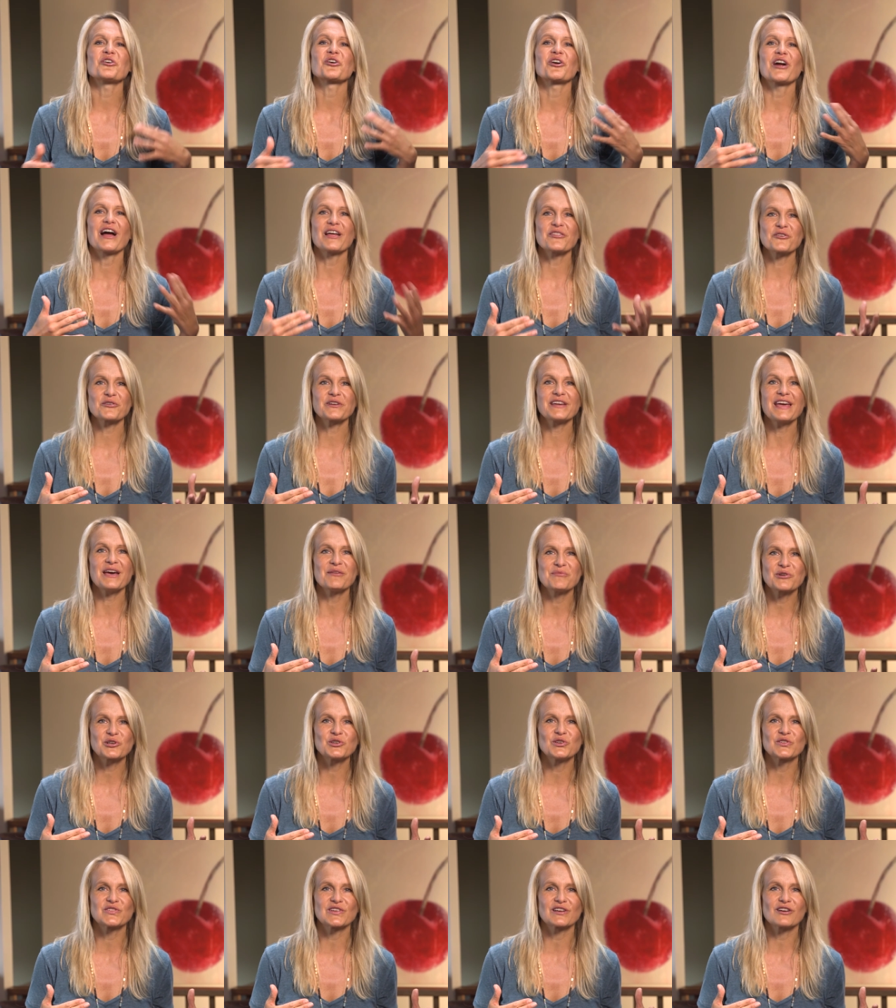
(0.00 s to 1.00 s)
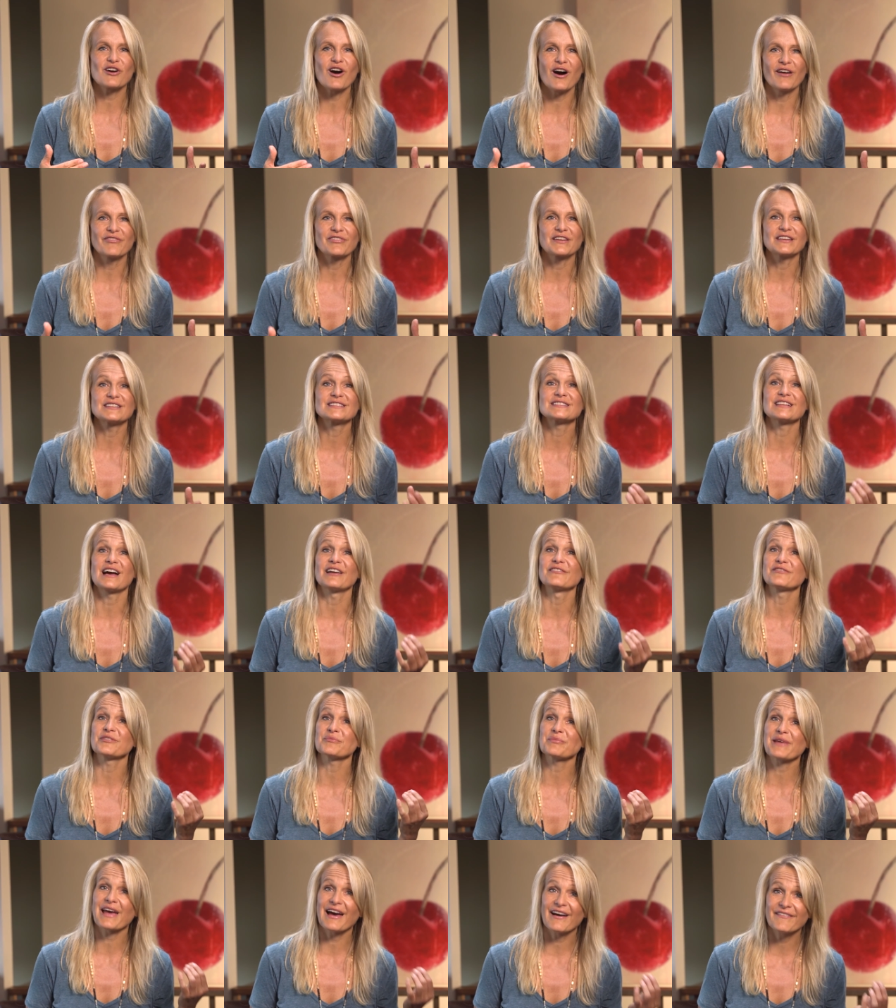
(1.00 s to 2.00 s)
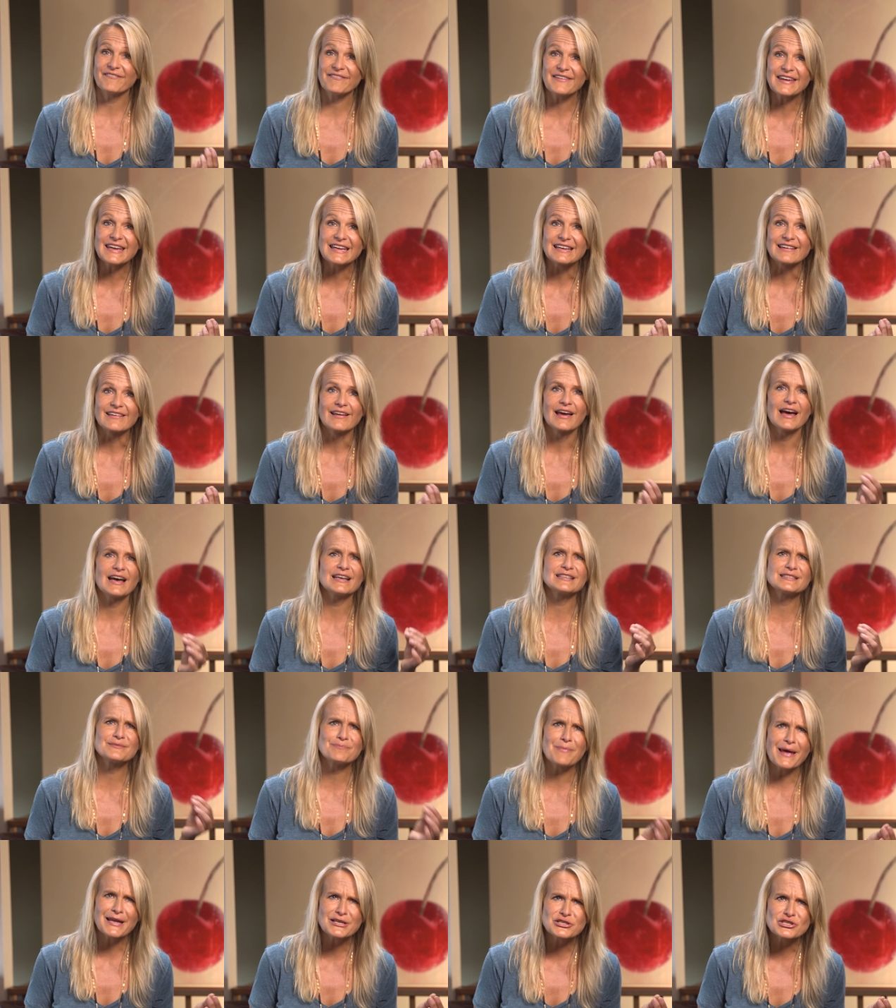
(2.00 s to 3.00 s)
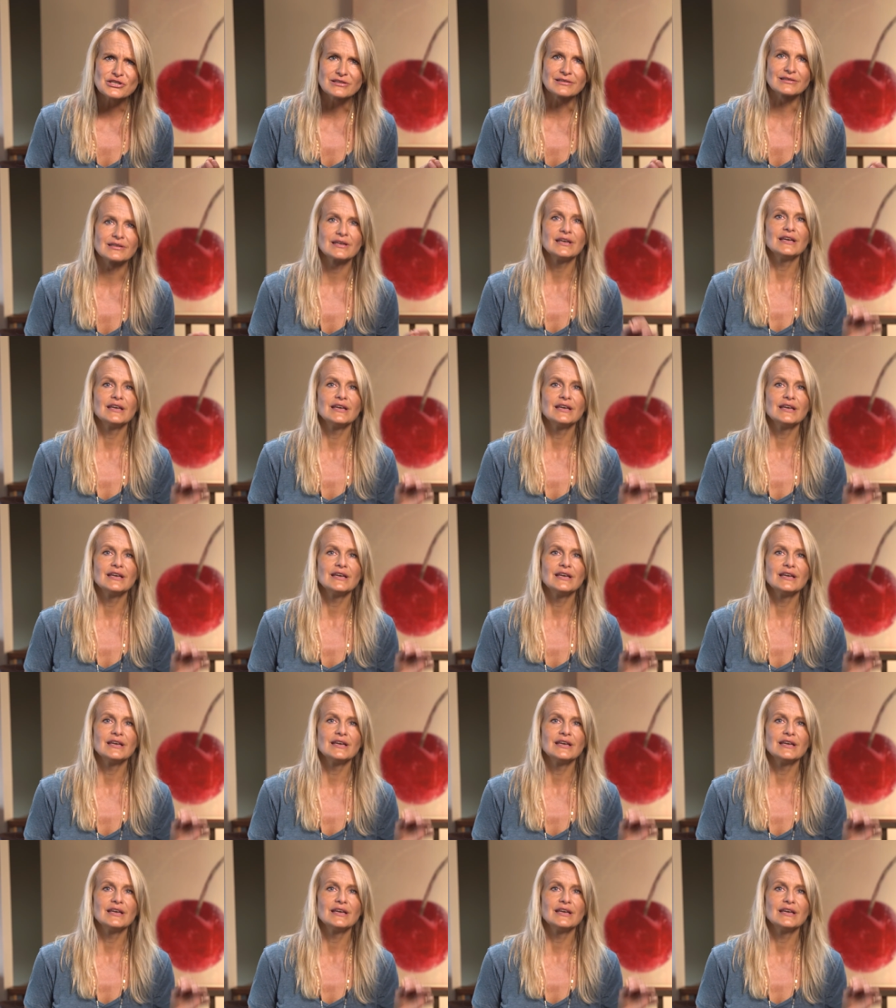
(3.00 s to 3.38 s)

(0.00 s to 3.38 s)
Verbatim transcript: are other chemicals in coffee aside from caffeine, as mentioned,